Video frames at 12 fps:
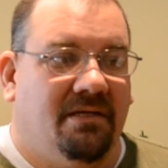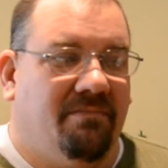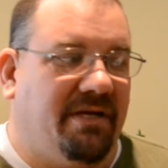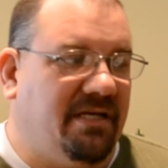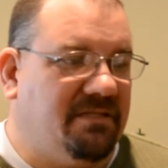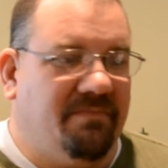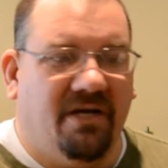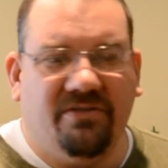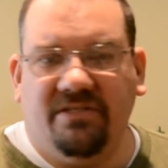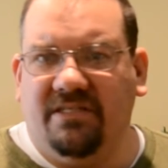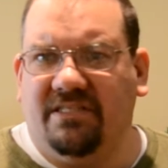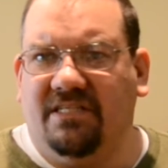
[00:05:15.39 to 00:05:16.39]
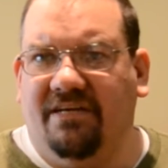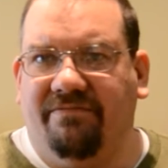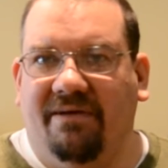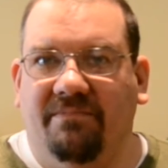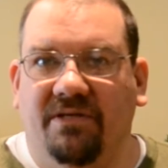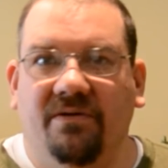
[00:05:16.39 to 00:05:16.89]
because most of the stuff
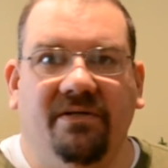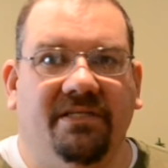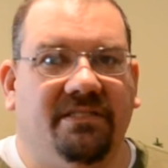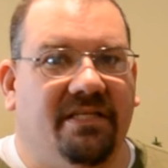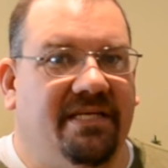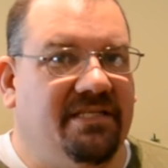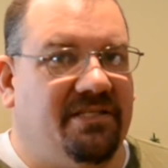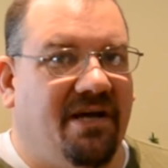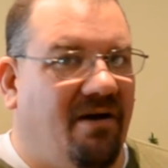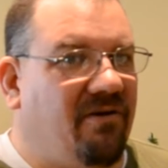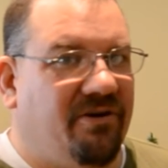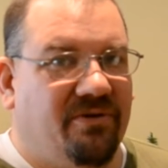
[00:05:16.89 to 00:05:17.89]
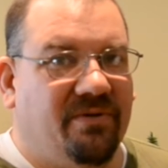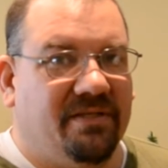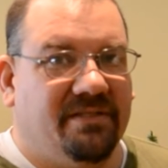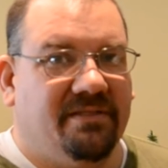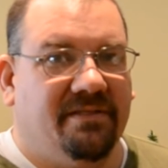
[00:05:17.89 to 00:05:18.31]
I'm doing is things y'all are doing.